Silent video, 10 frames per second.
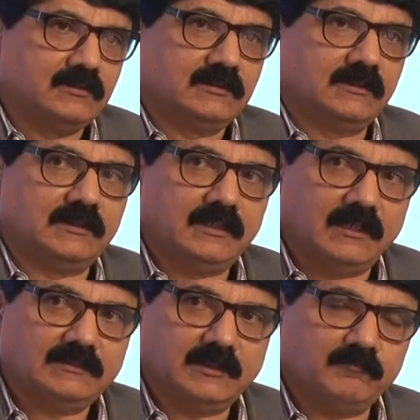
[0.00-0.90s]
such a
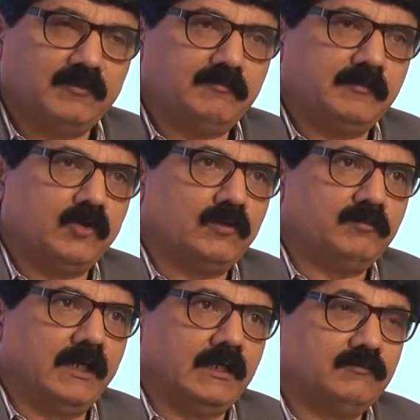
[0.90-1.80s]
large company, may not
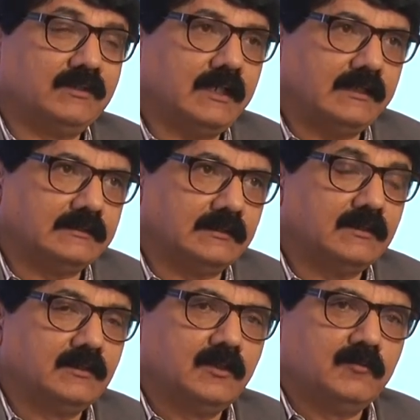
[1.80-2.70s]
be advertising.
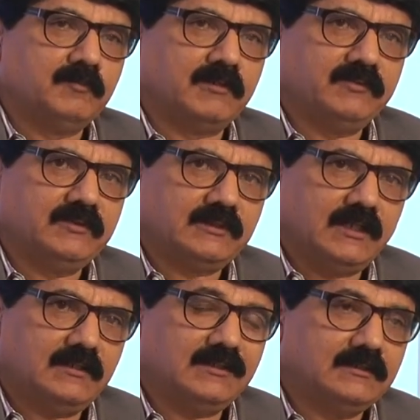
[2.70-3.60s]
But we
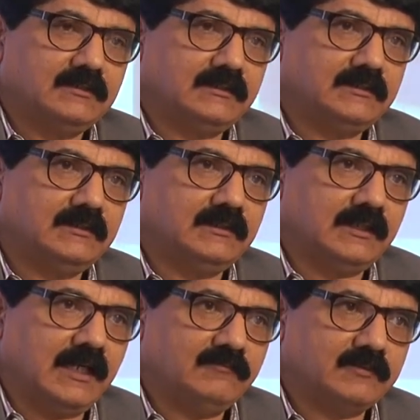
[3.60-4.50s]
start touching the
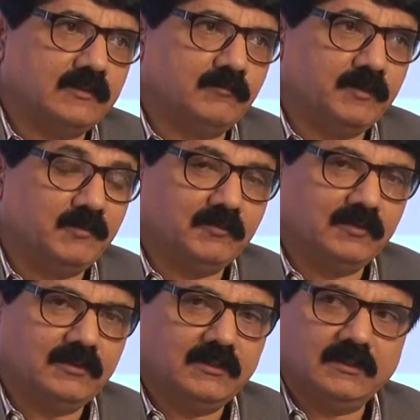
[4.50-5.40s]
lives of the
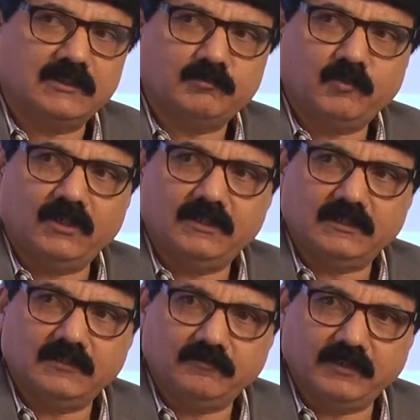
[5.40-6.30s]
people in a small
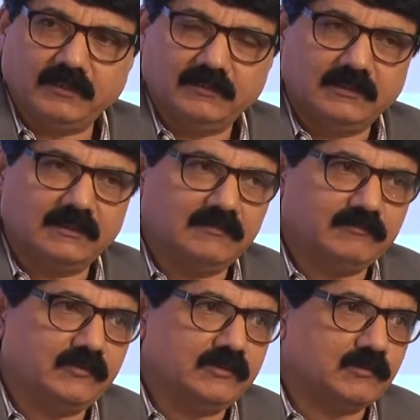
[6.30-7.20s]
little way that
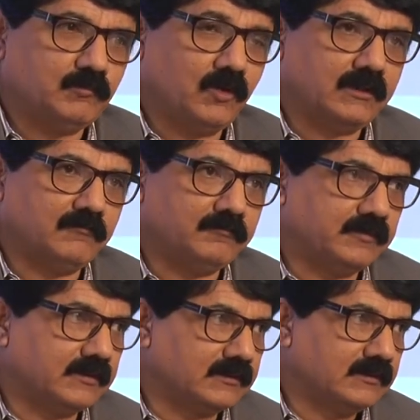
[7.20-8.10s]
gives you a small
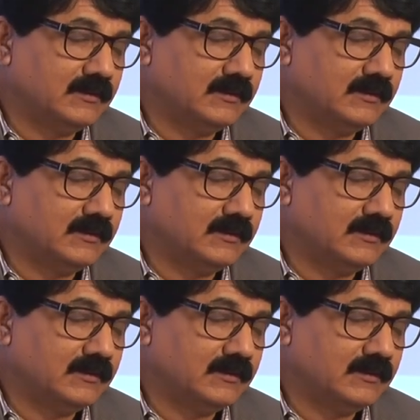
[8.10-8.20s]
comfort.